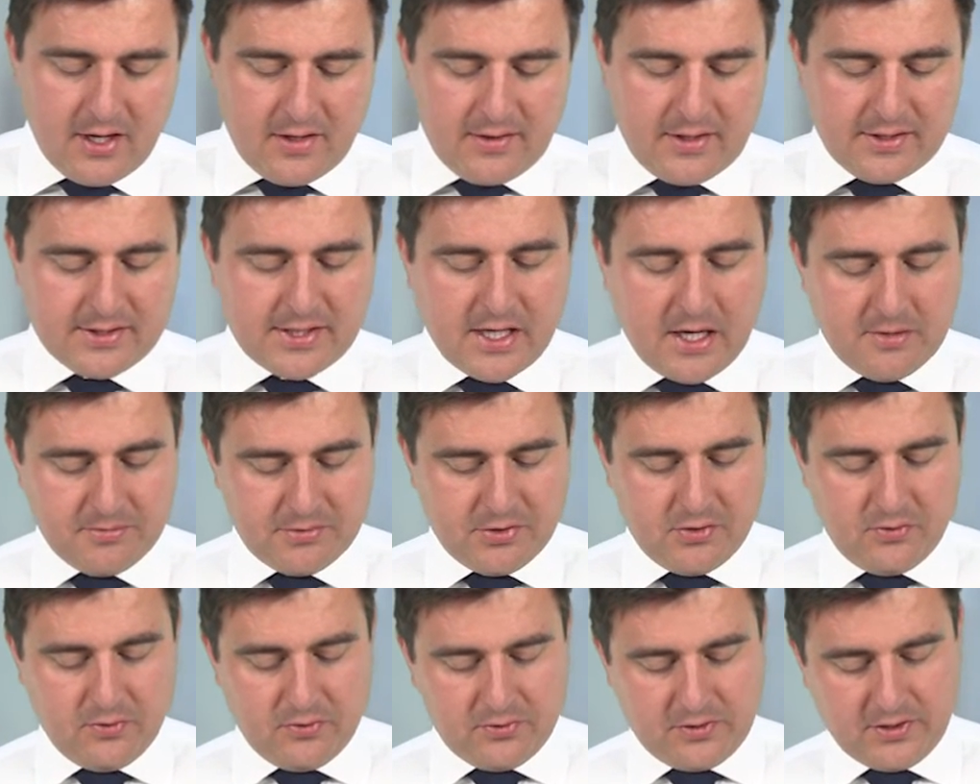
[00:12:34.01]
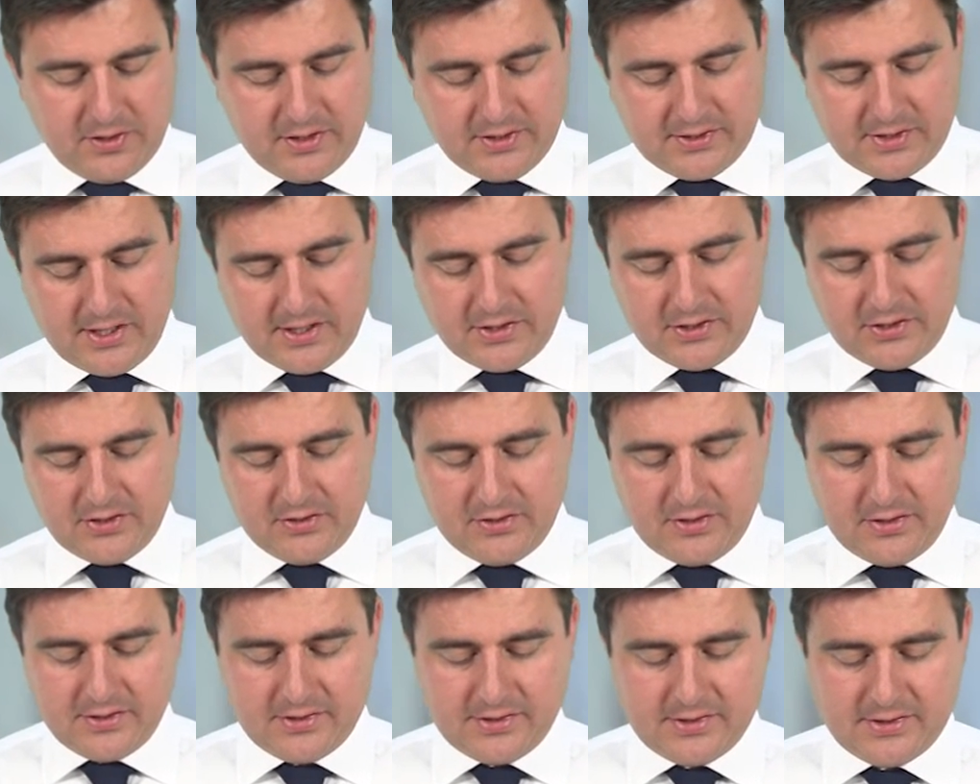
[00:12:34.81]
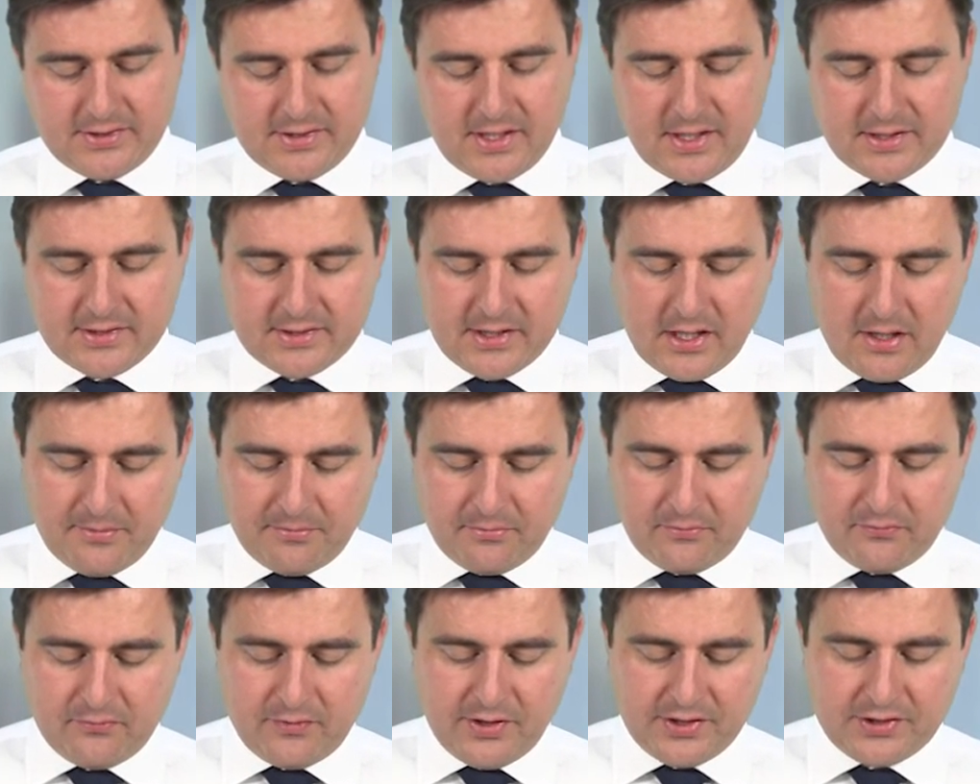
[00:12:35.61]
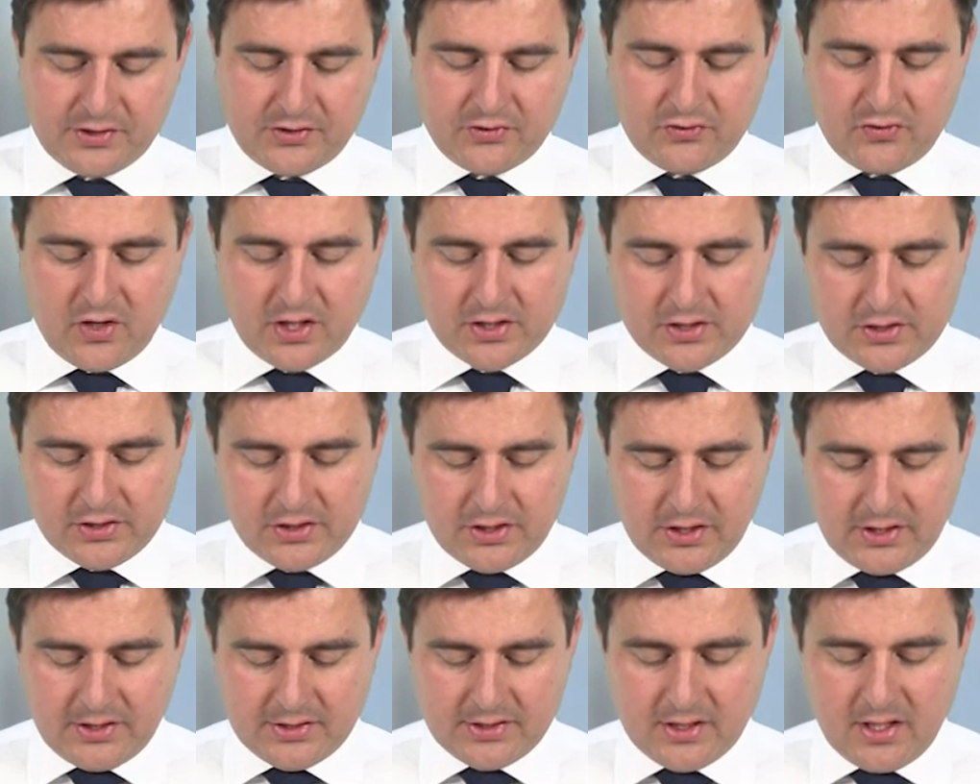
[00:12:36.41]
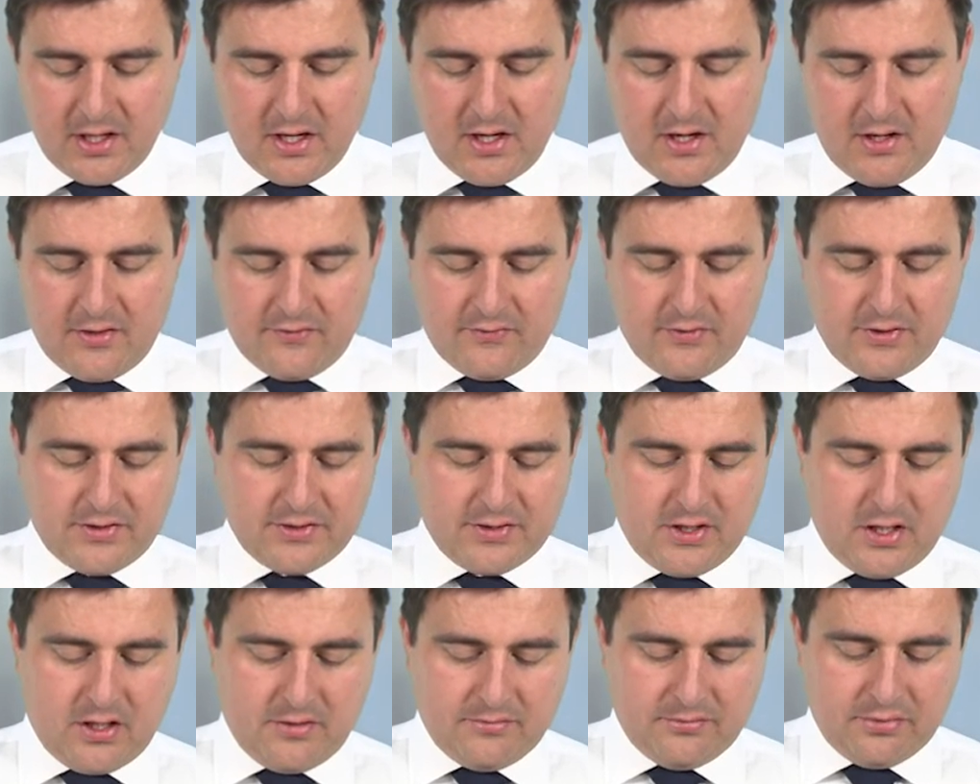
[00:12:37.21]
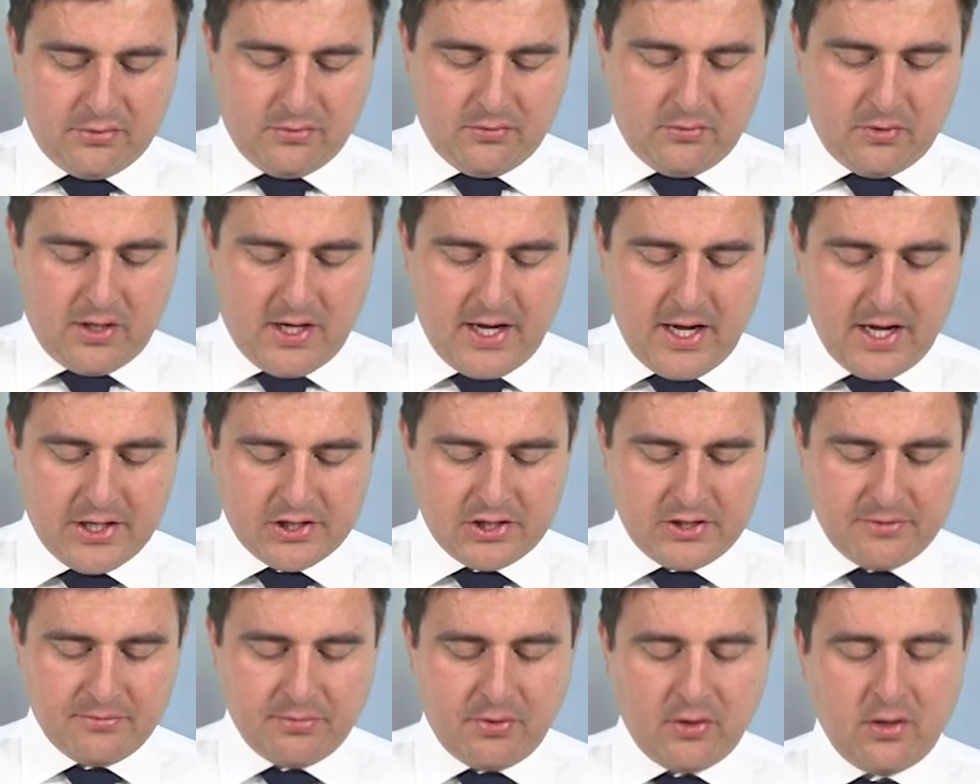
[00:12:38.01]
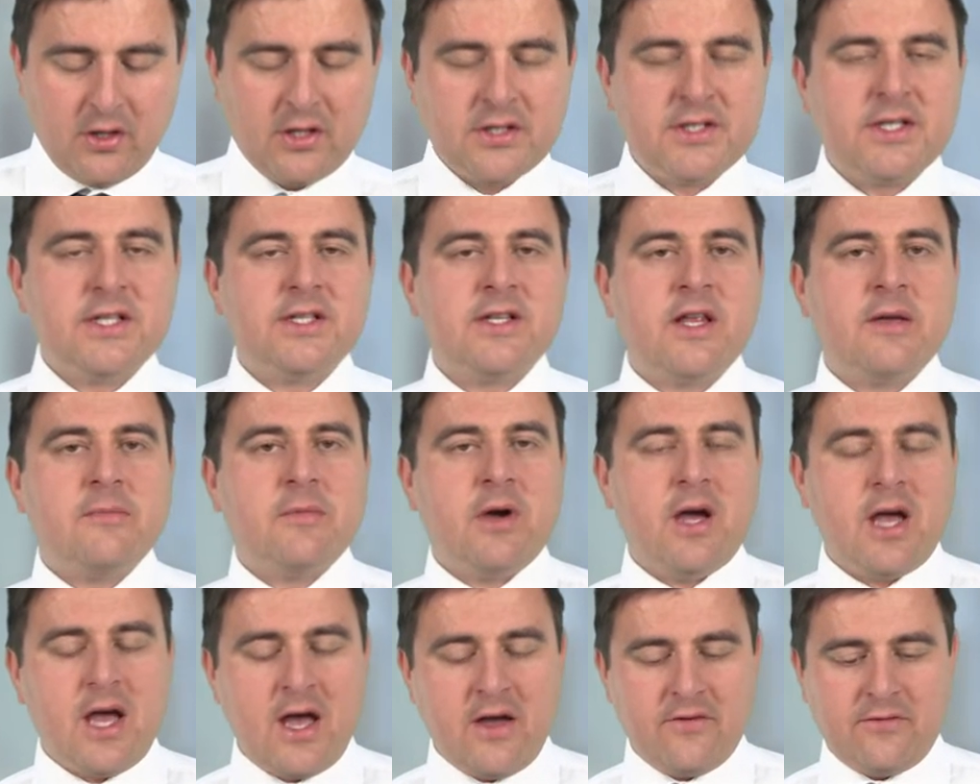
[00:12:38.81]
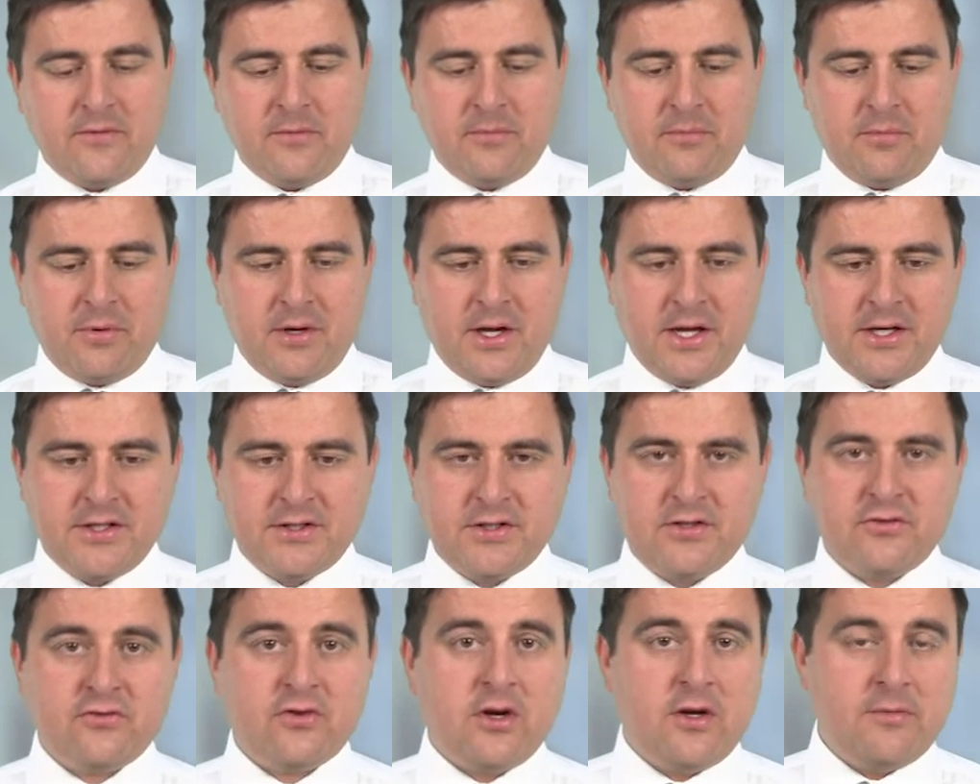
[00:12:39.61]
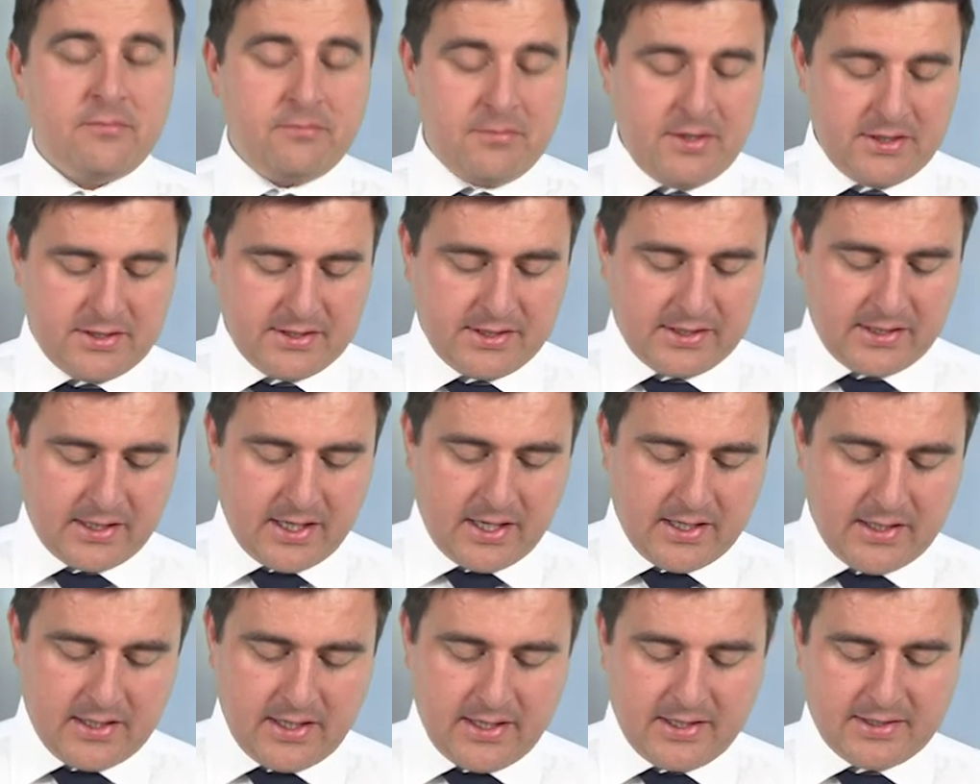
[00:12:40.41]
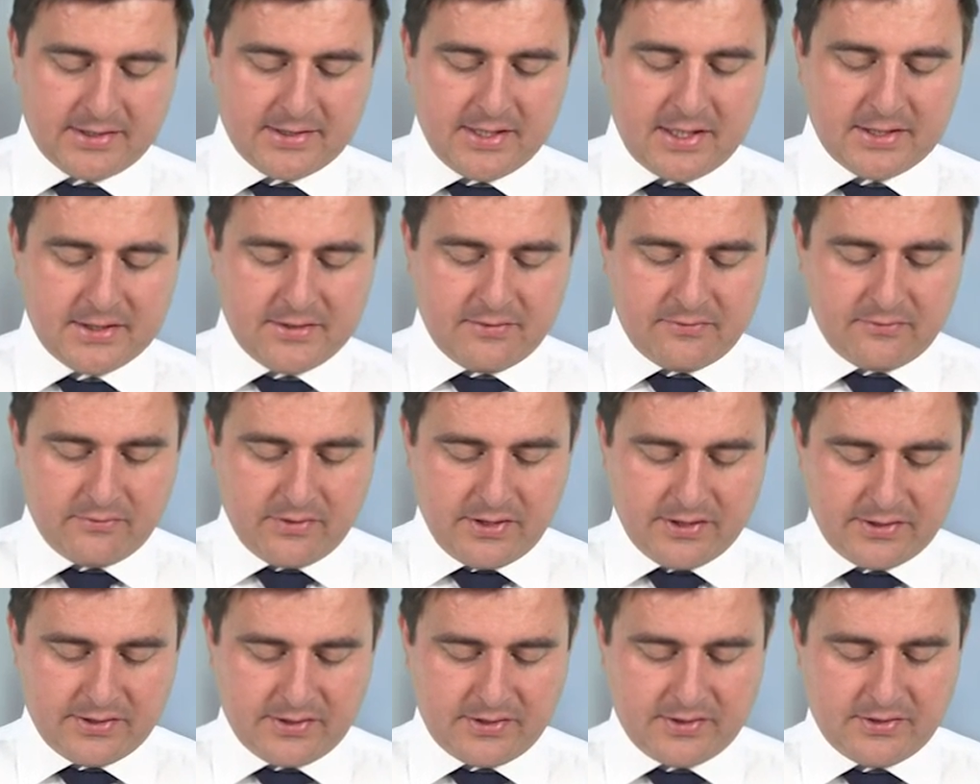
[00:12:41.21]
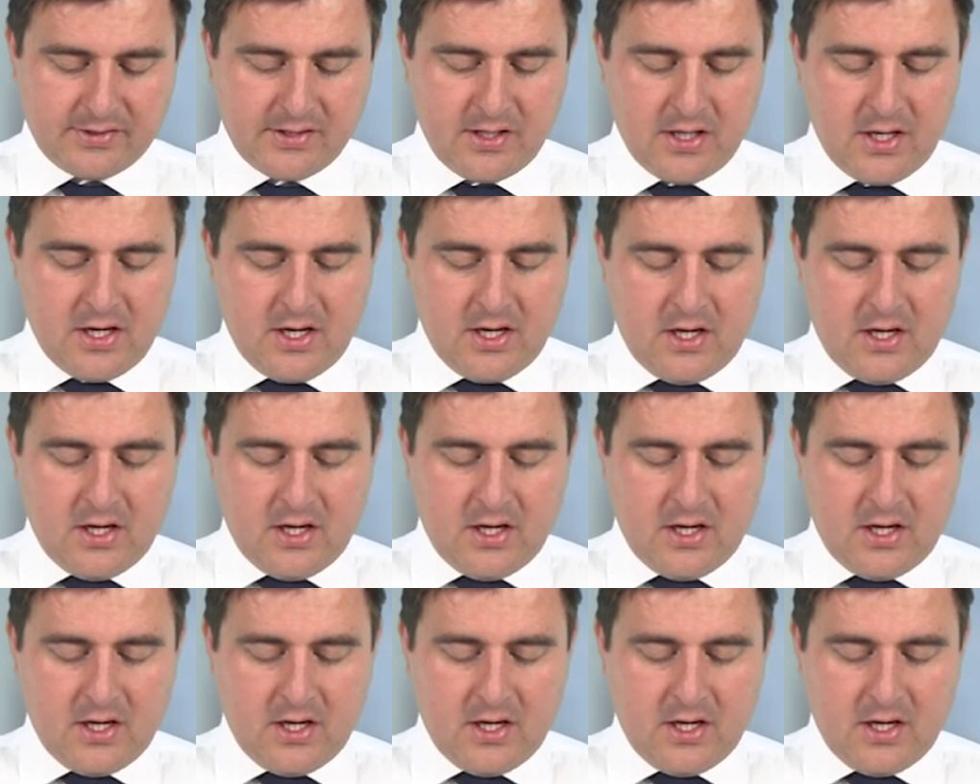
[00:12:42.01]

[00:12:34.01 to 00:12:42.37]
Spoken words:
This helps an organization to set up risk strategies. For example, what hedging policies they might have in place to try and mitigate excessive risks.